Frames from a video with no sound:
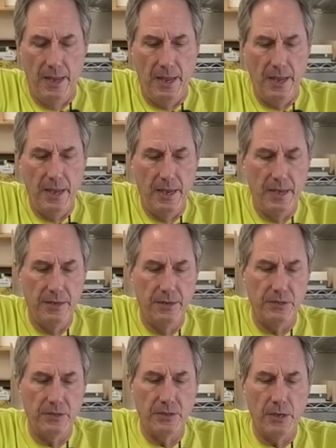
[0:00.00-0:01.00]
And
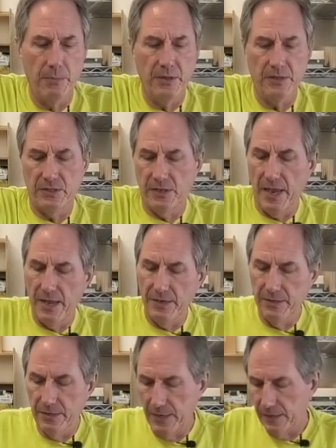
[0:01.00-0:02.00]
some of the
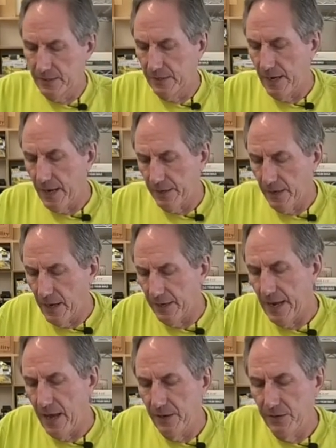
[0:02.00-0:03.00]
sanding dust that got
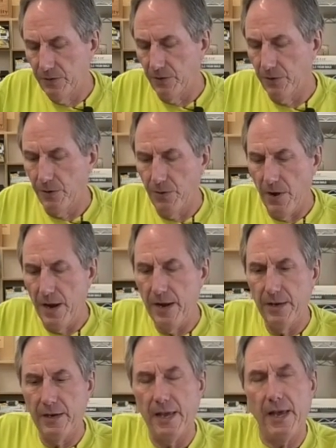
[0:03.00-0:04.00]
down into the
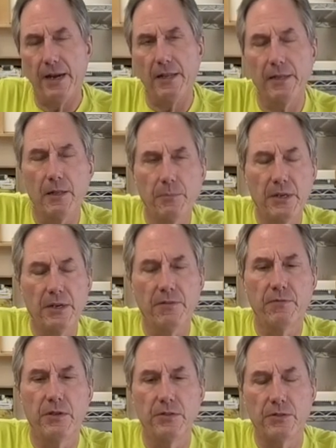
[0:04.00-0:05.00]
grain, and I had a little bit
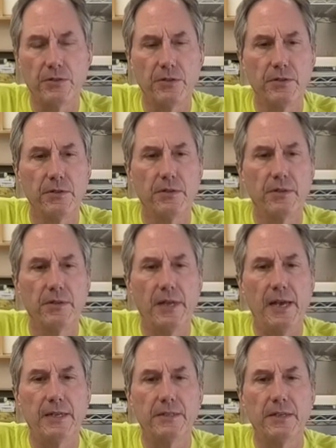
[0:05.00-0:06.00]
of concern
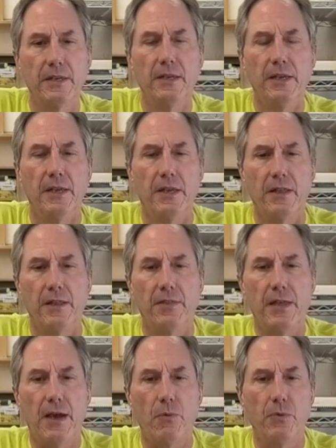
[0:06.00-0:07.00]
that
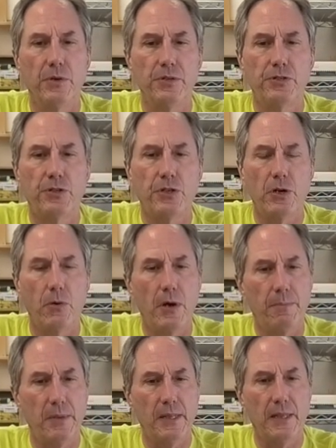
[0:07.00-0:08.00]
that would show
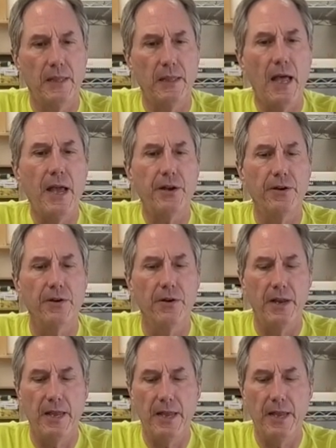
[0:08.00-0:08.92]
up lighter.